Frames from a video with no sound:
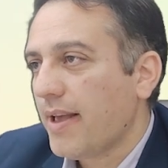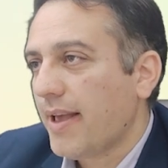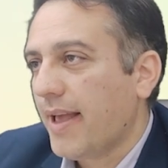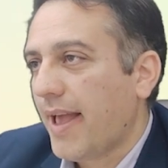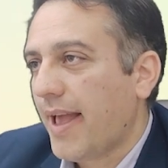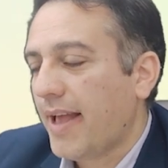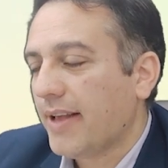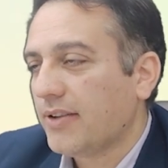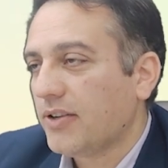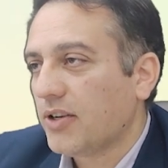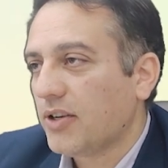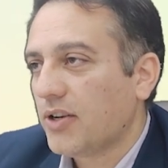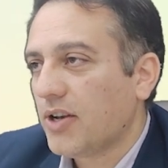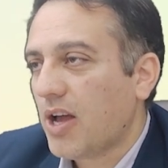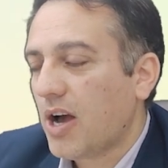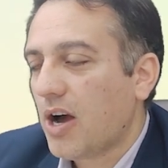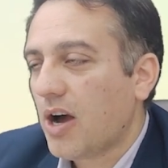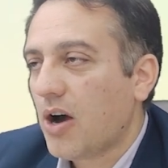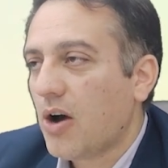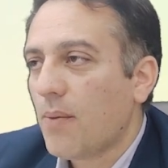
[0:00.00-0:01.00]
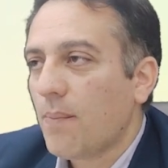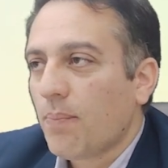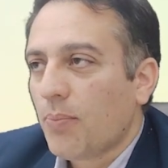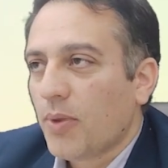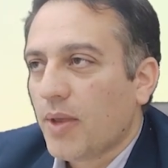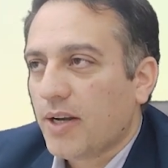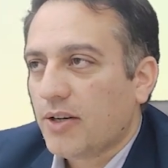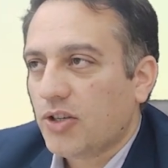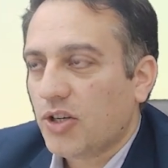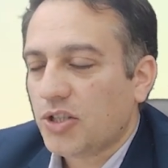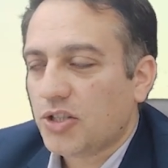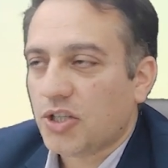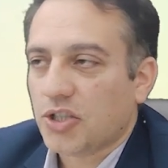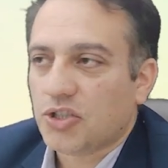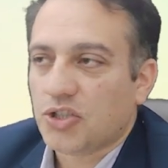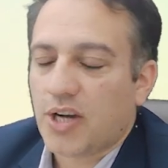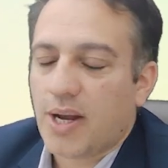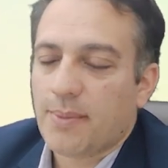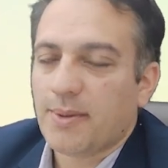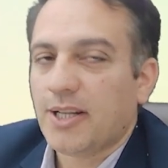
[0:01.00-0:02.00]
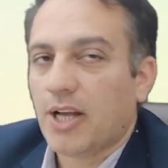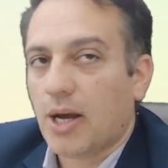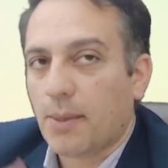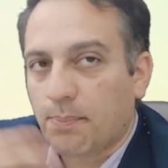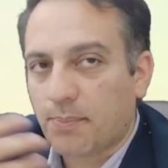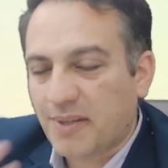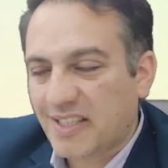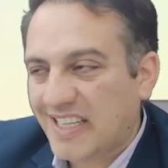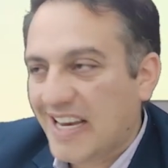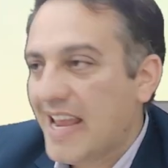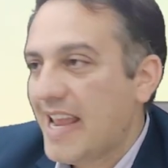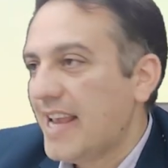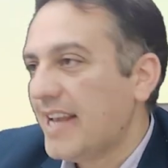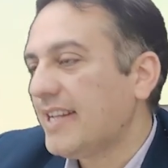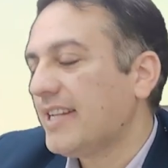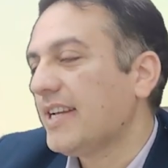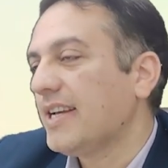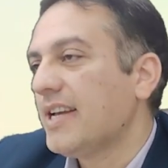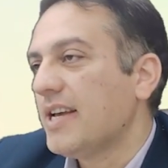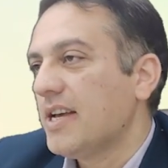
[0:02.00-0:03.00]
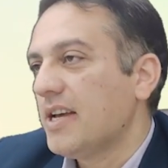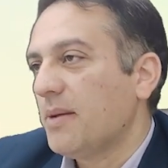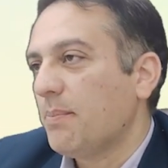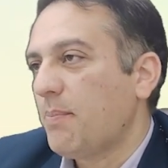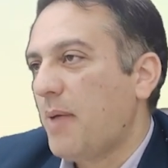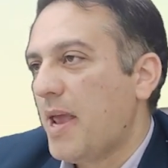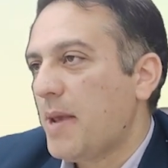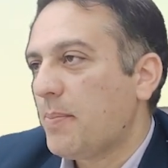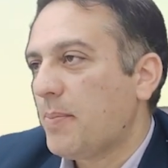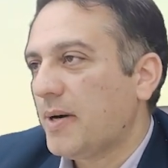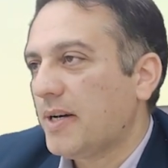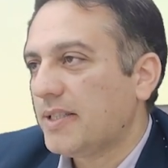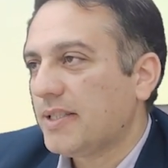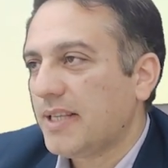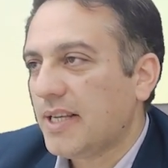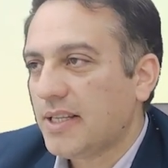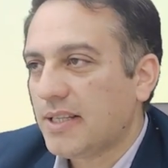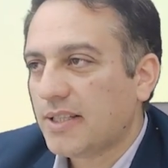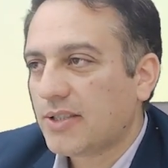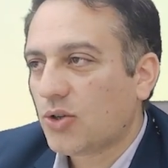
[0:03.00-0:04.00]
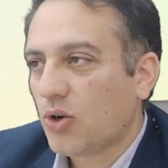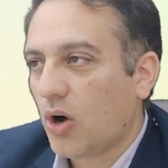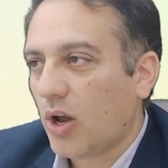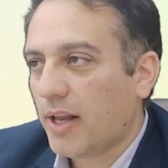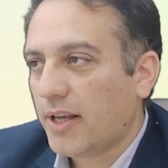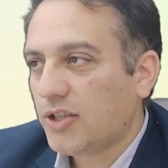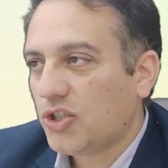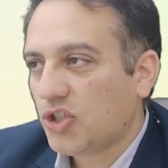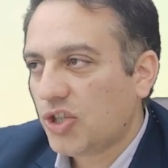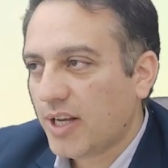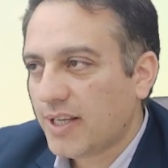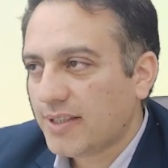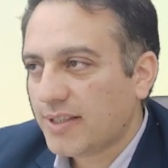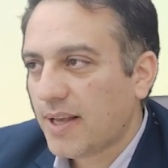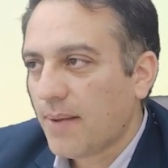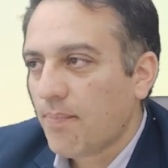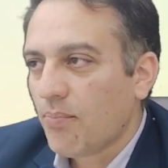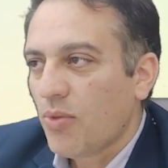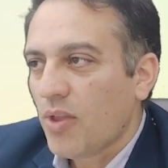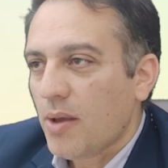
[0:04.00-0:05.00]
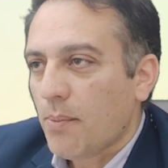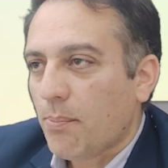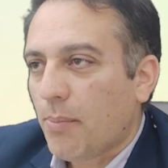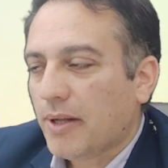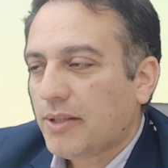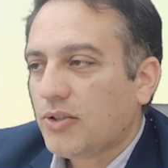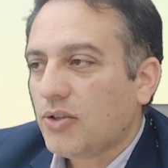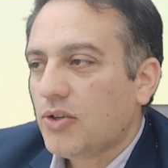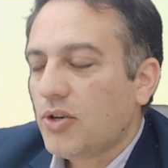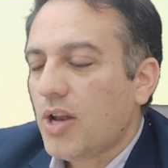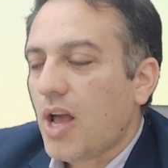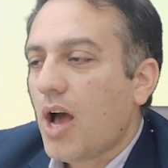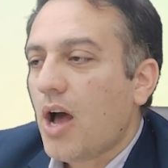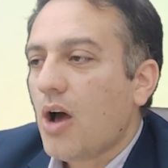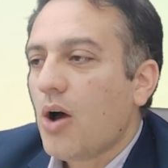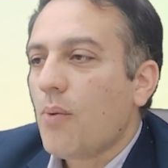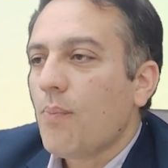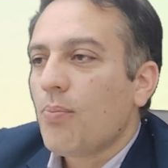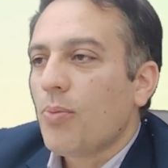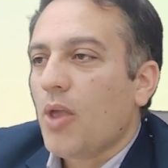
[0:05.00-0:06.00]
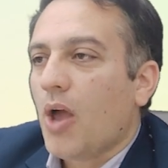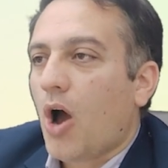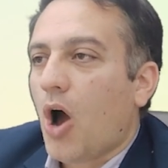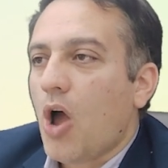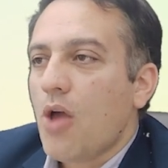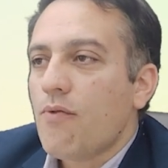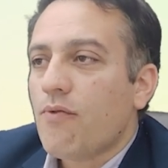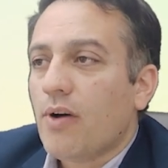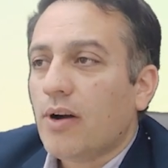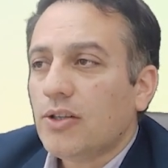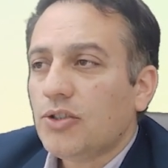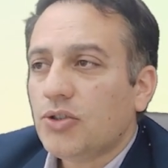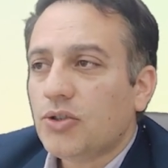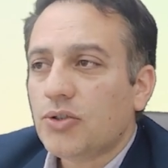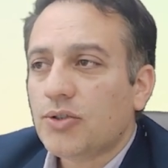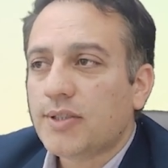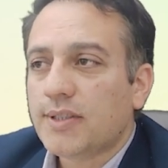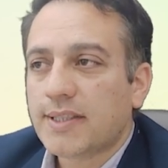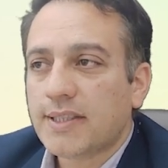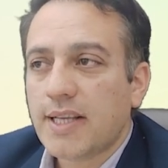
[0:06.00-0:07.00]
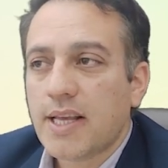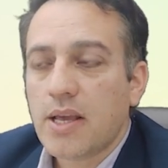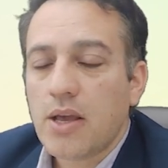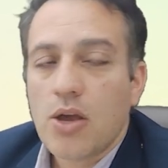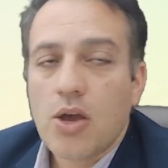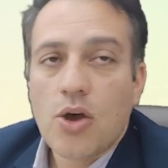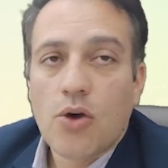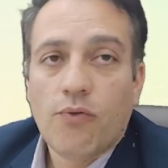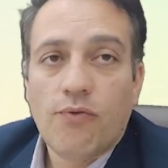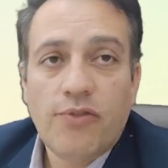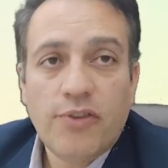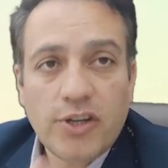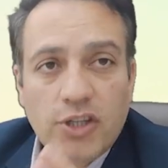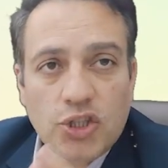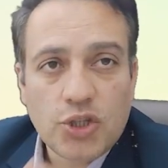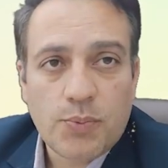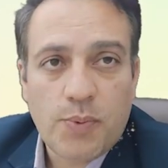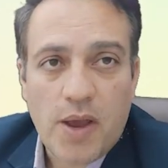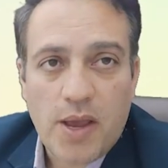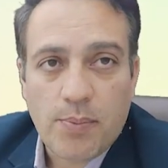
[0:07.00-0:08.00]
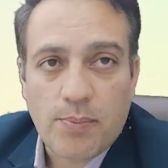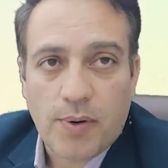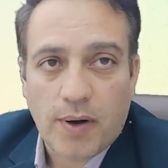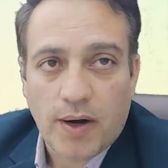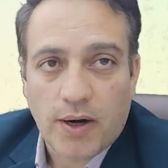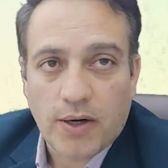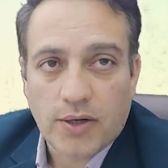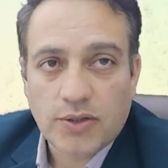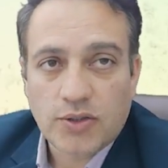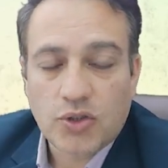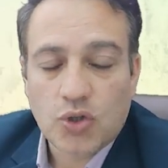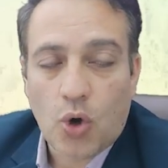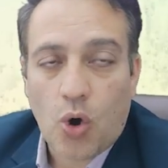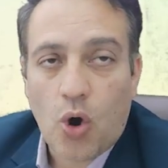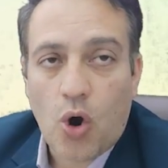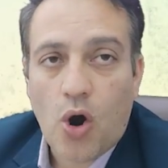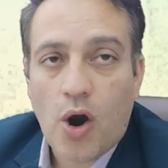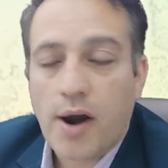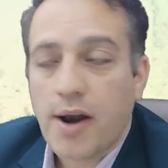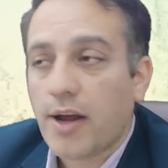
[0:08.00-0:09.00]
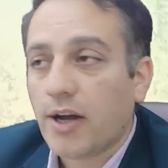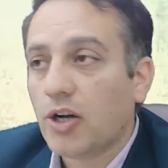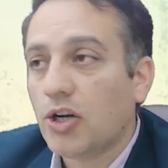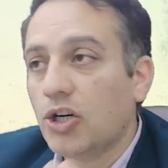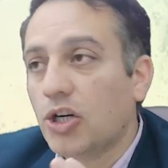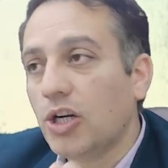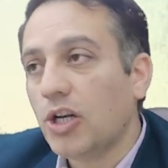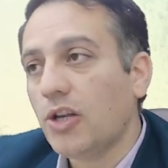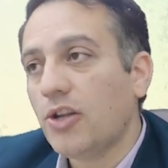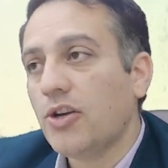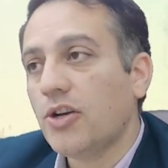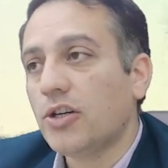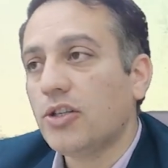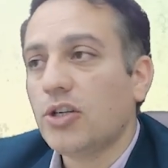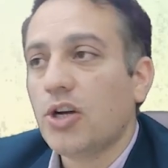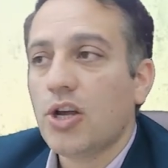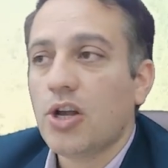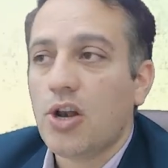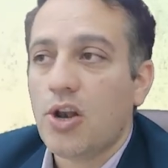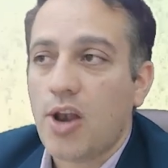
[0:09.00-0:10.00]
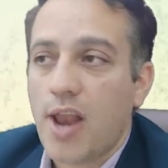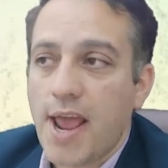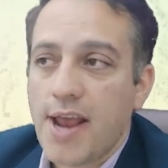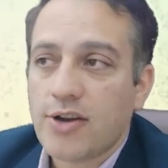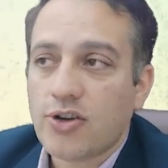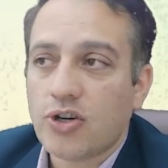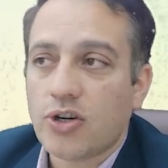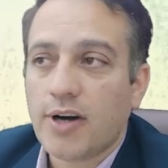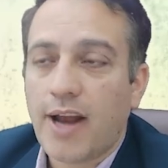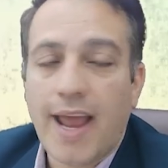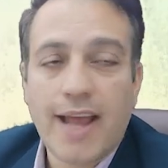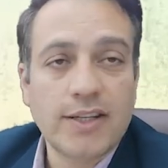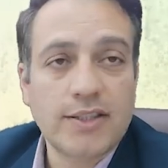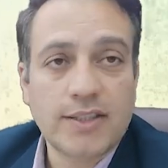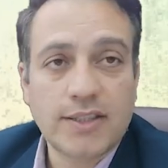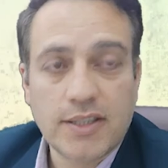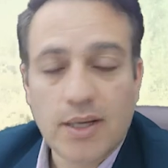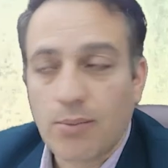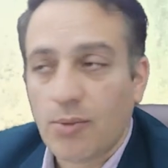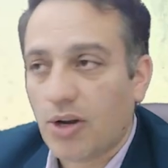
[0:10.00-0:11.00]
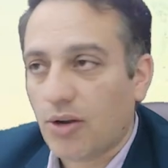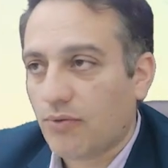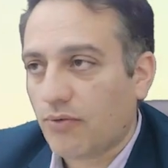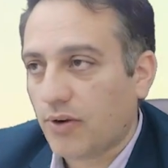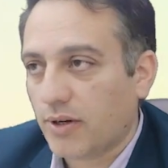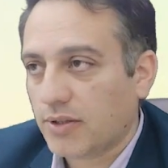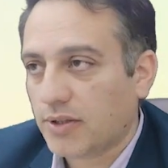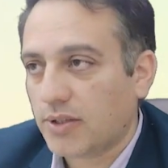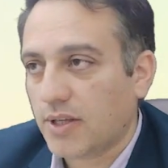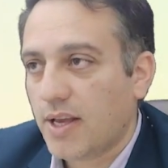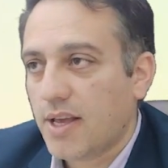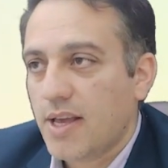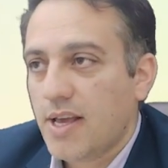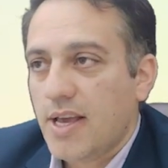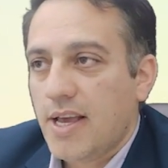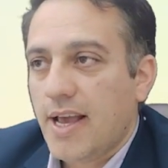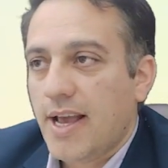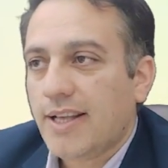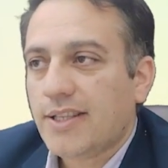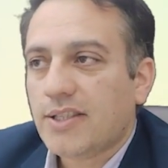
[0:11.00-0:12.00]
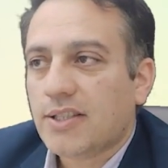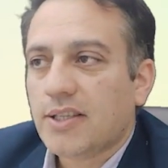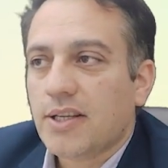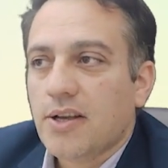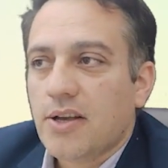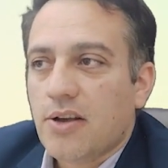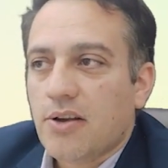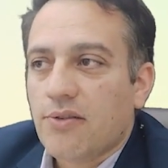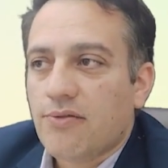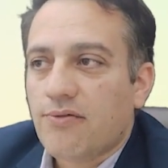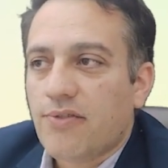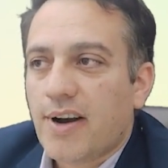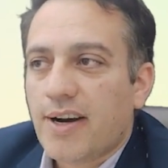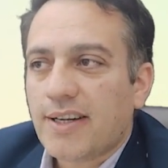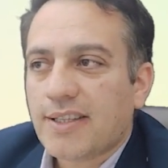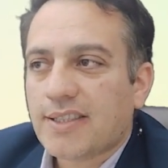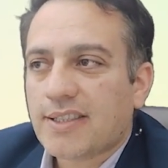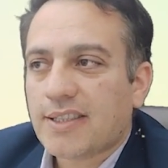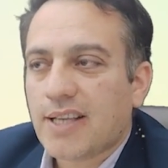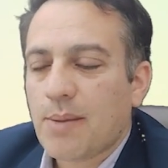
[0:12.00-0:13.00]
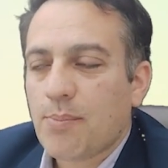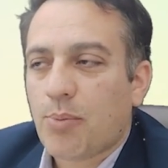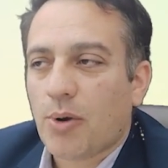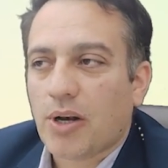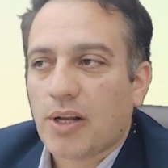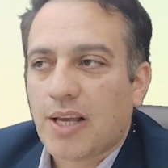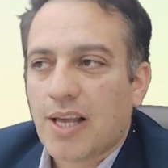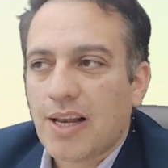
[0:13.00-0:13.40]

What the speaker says: And now ResearchRabbit update papers in these collections. But now I want to see which papers are earlier, later, and similar works. It's very simple.